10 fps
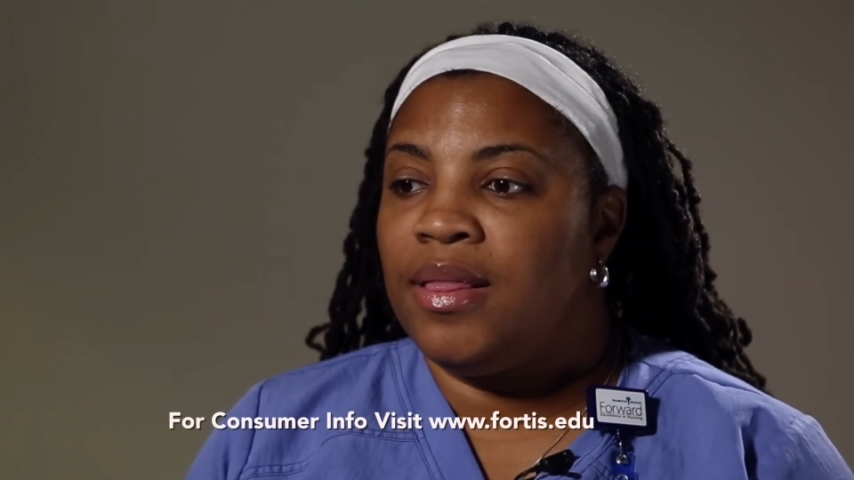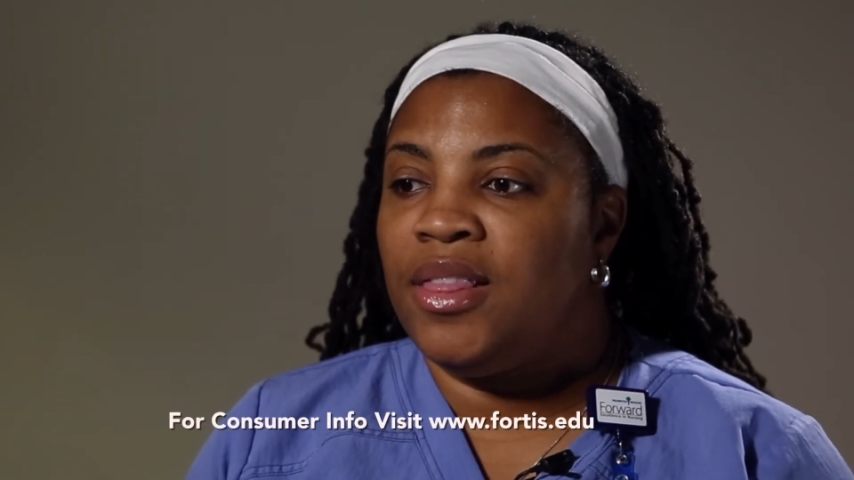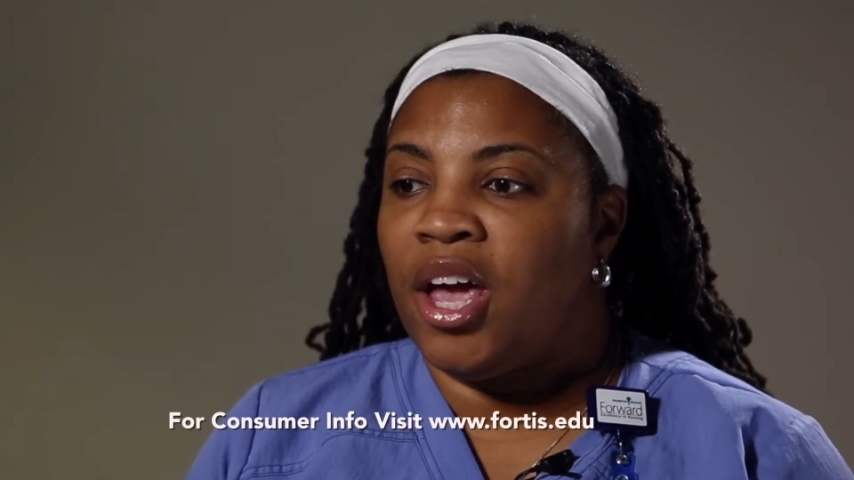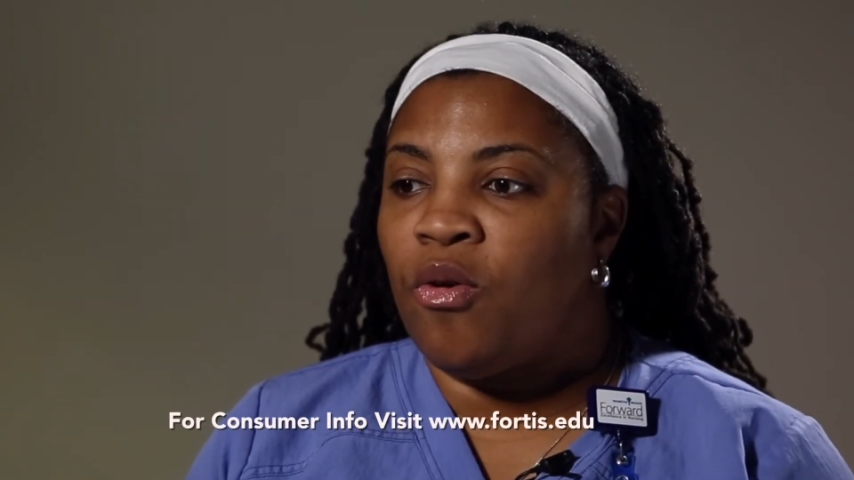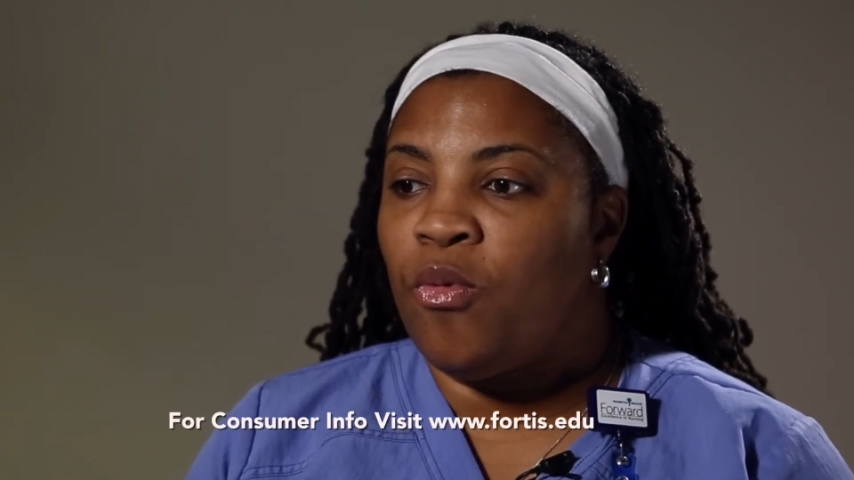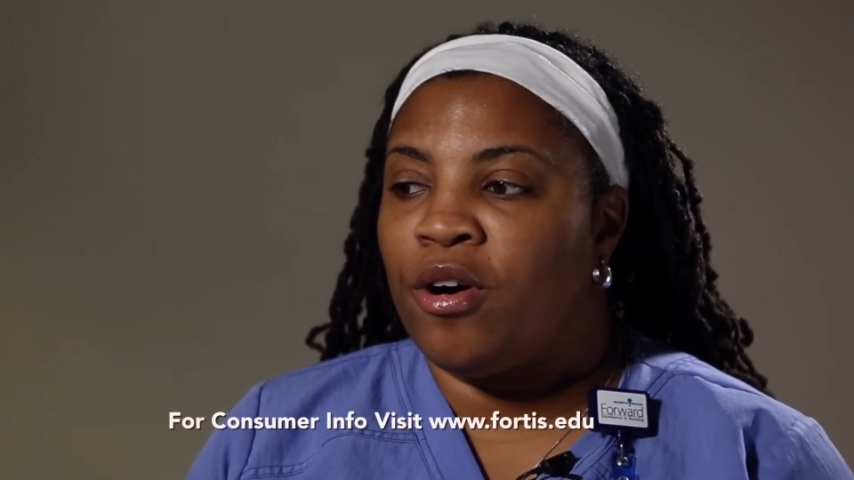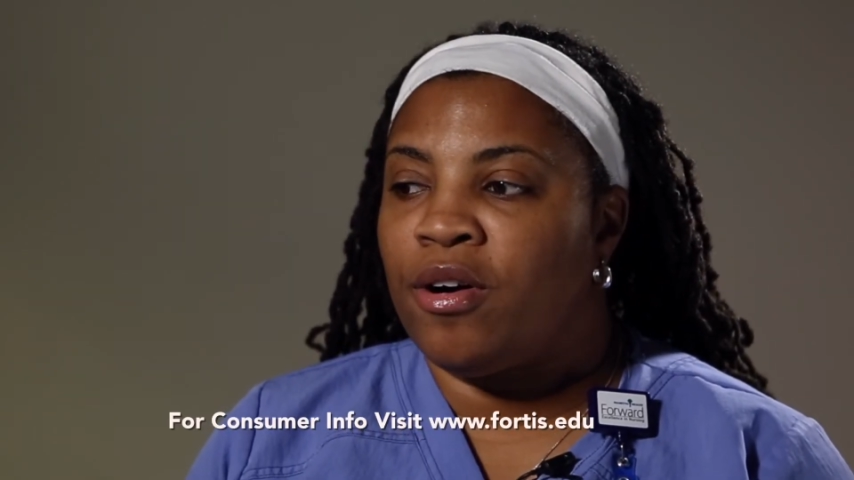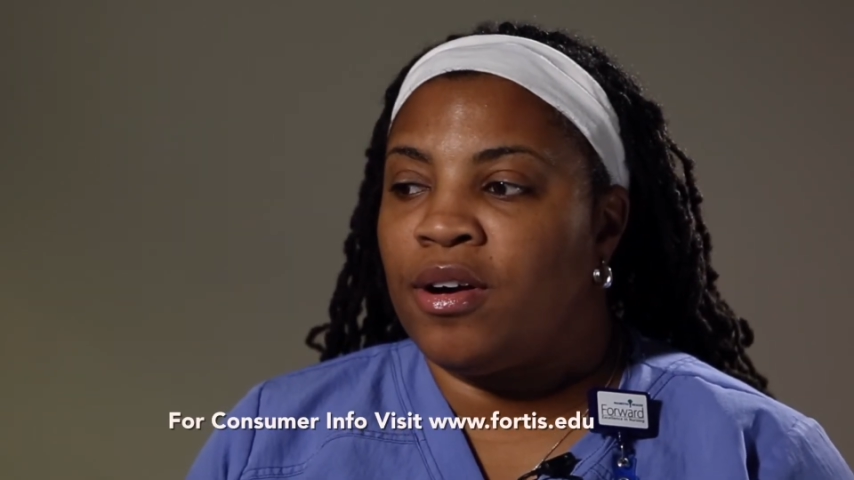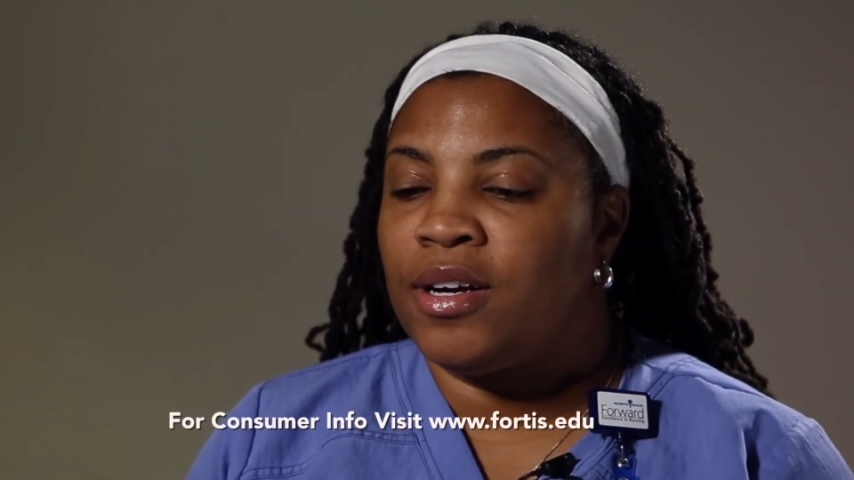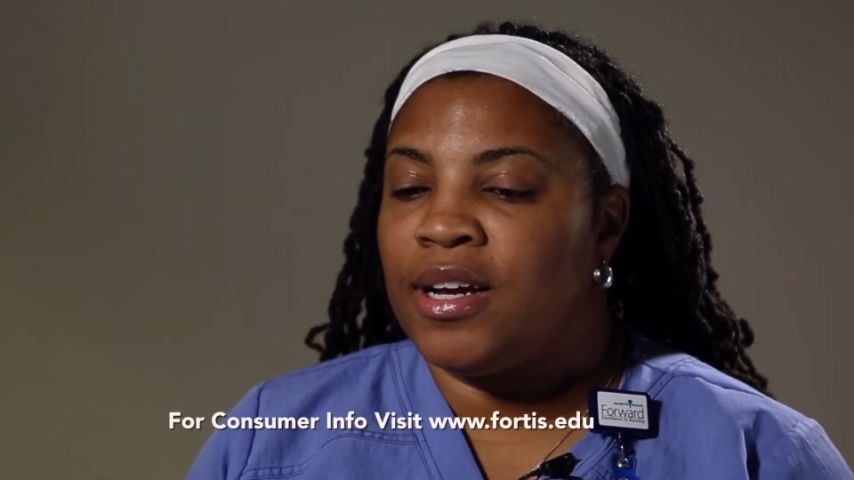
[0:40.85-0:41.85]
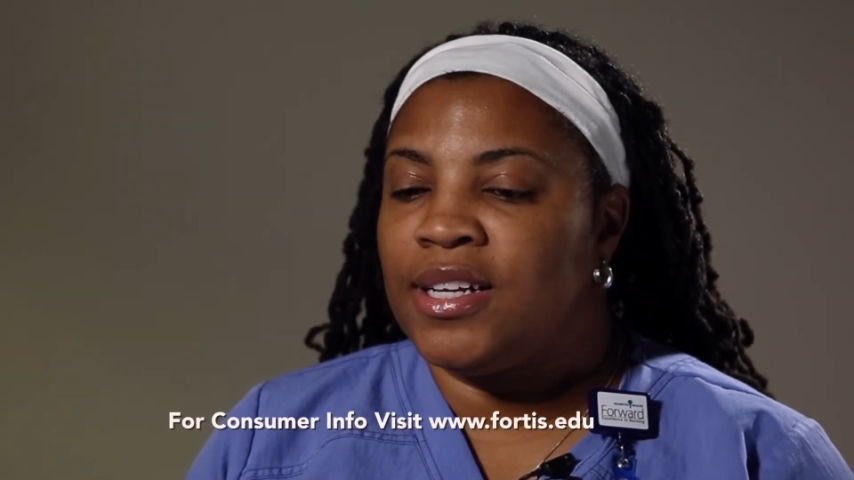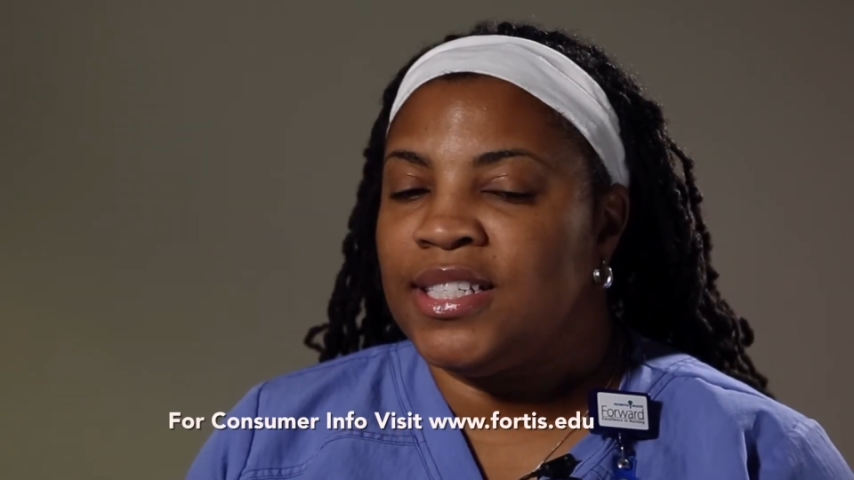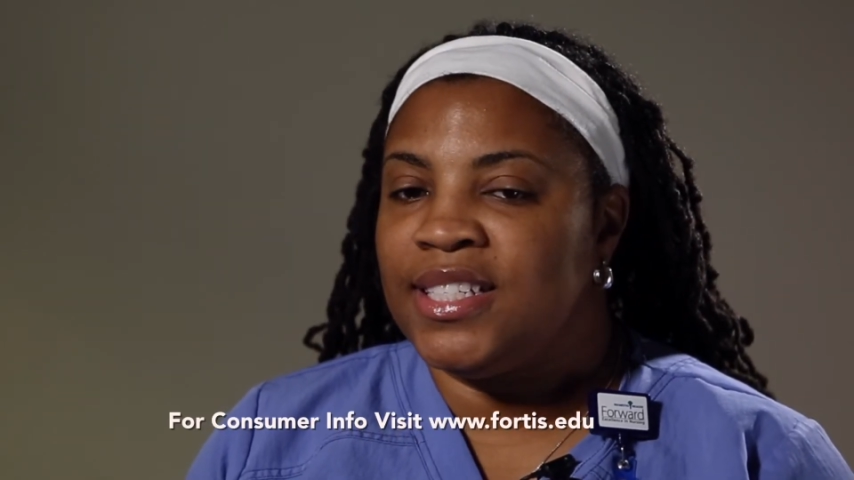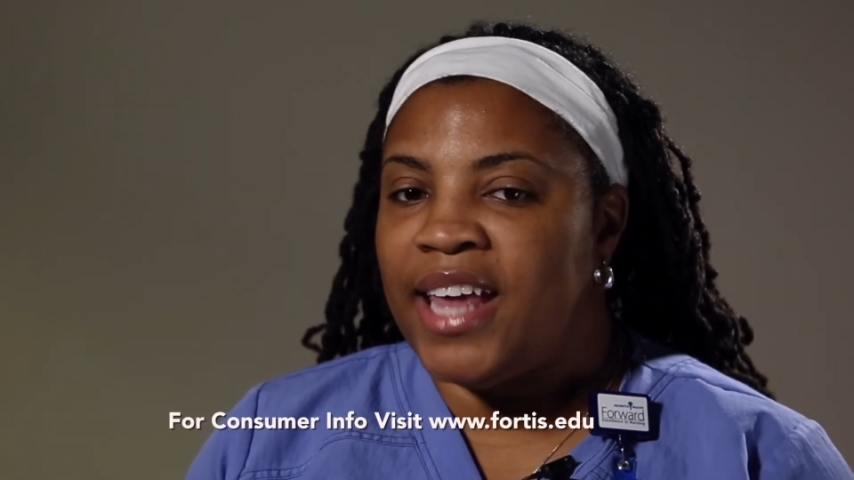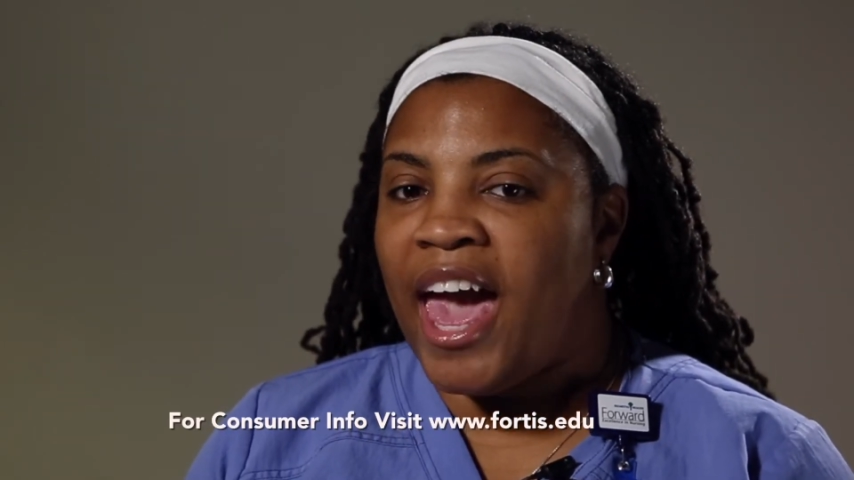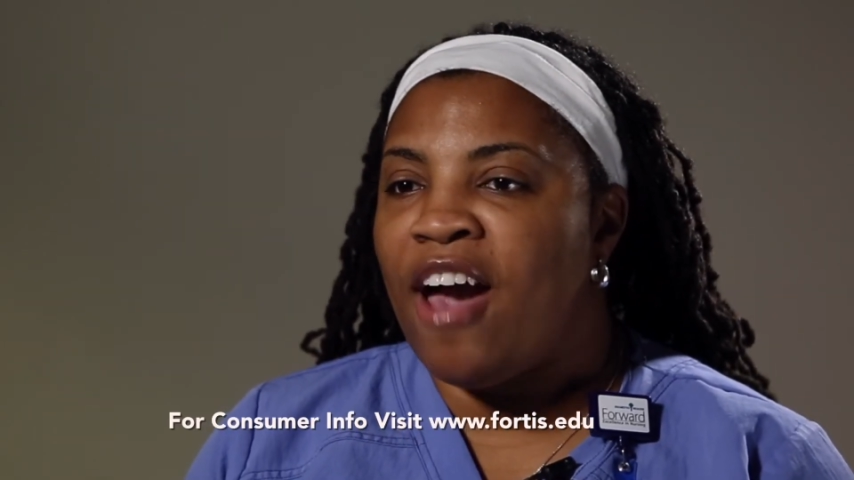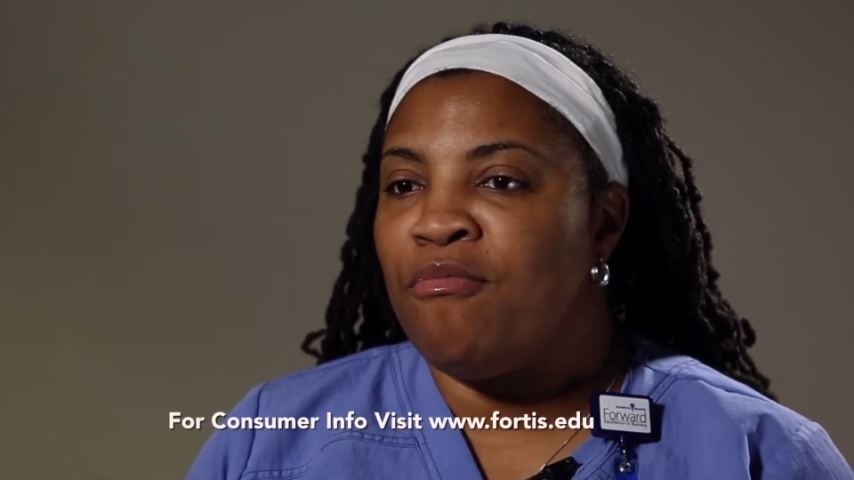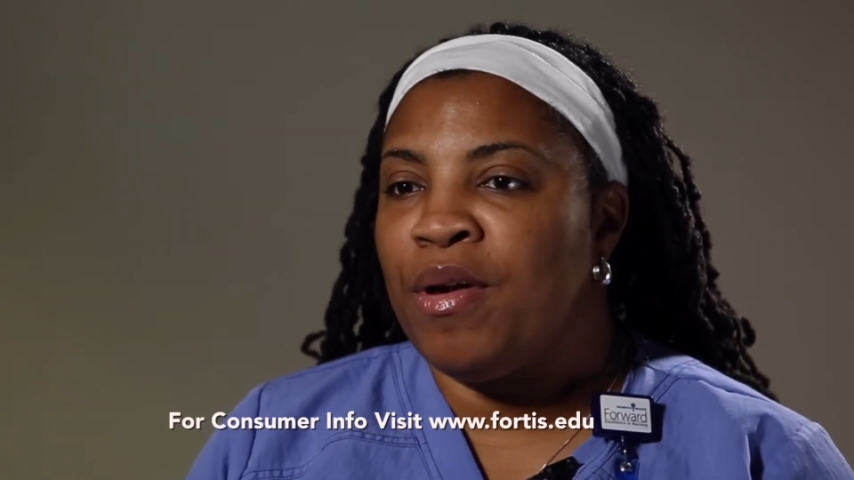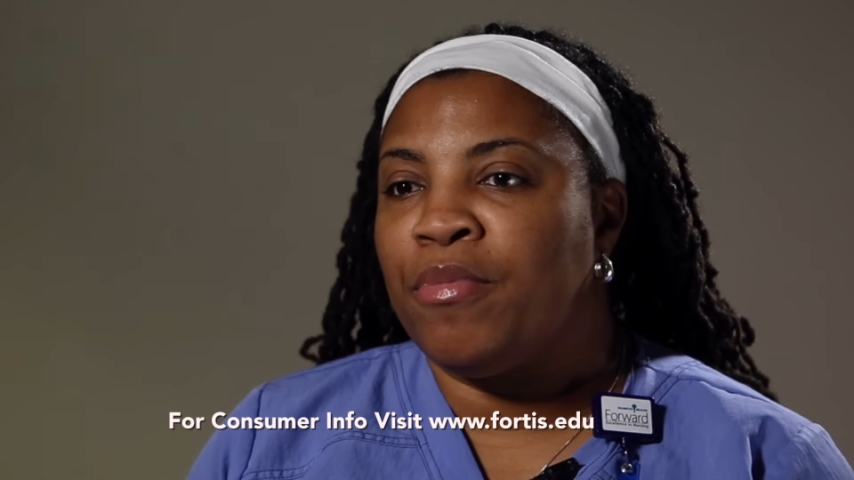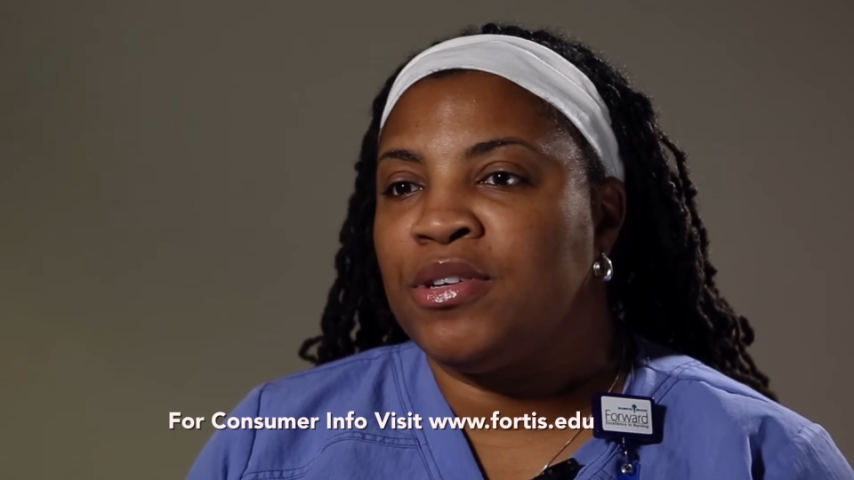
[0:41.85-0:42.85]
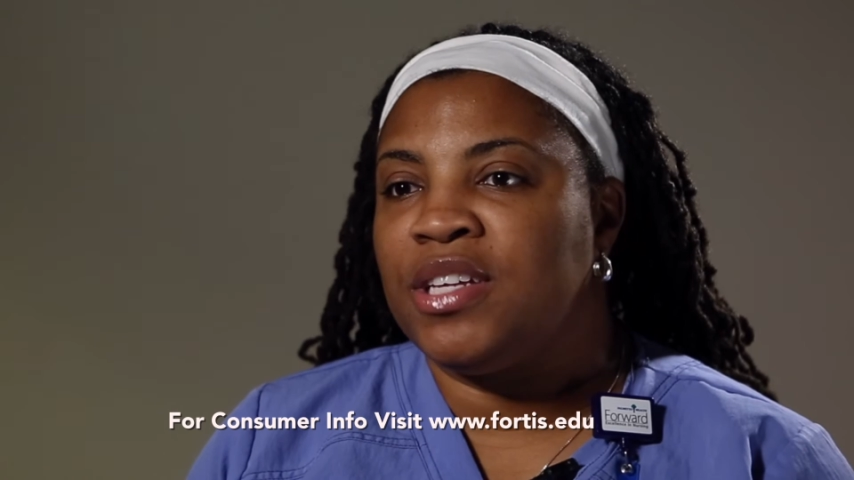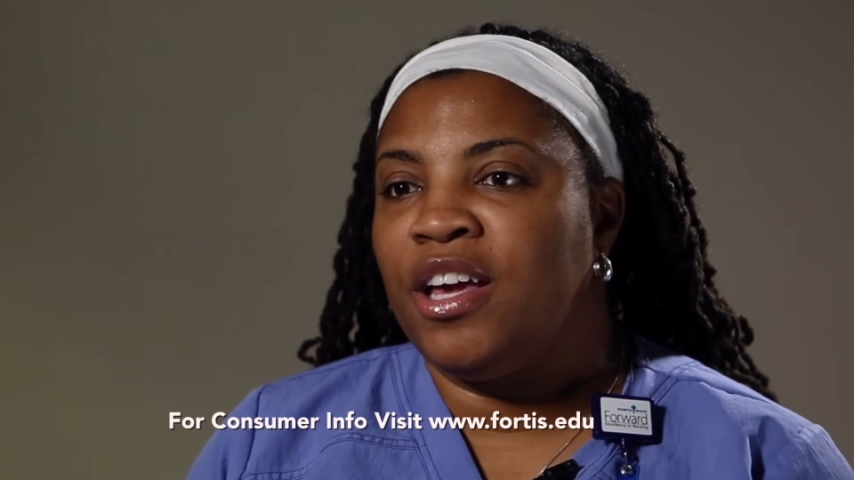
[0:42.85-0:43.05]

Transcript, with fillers: there were staff members